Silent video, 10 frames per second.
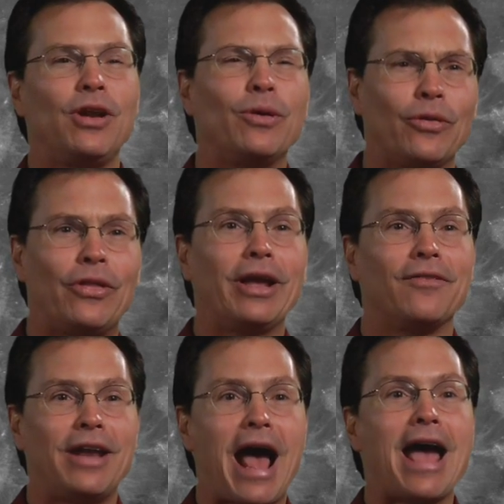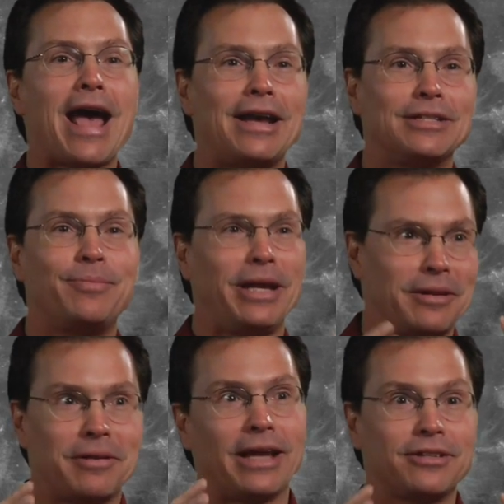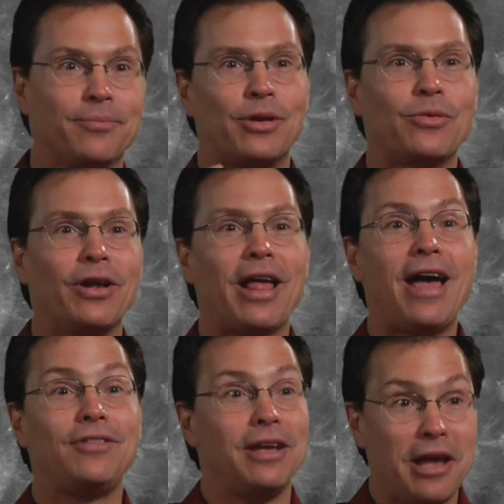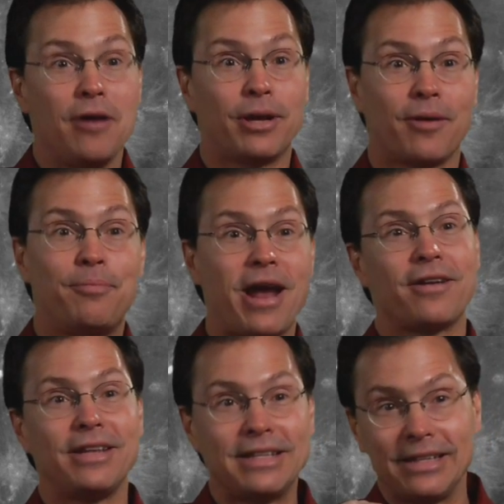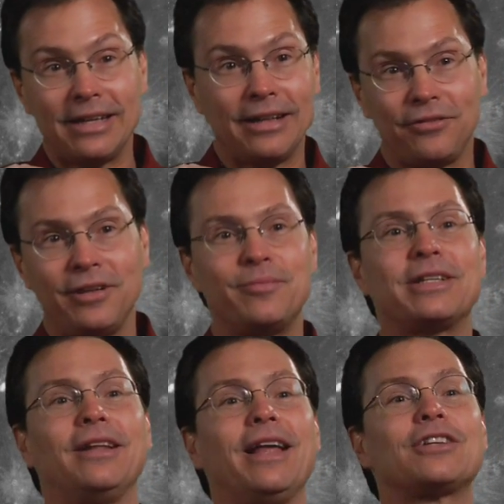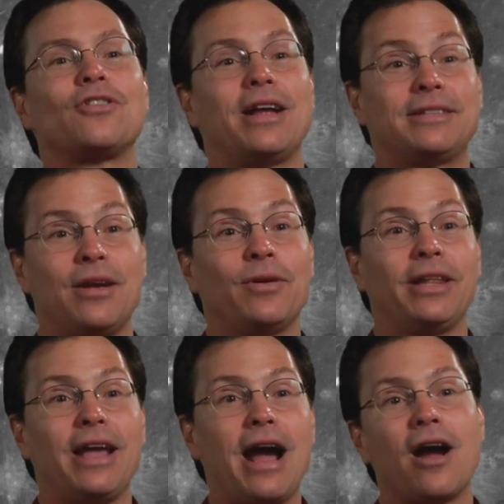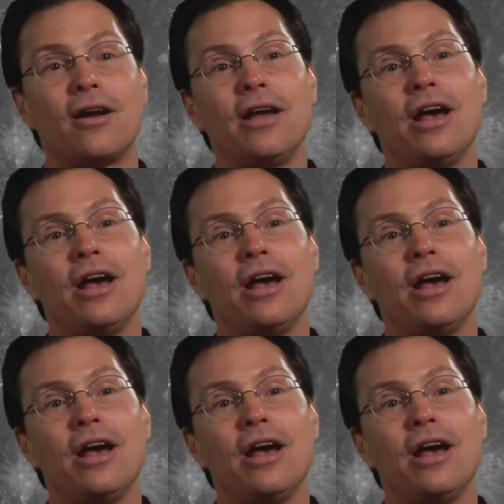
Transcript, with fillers: You know, we don't think of an ion as being like something real heavy, but compared to these little flimsy electrons, they really are.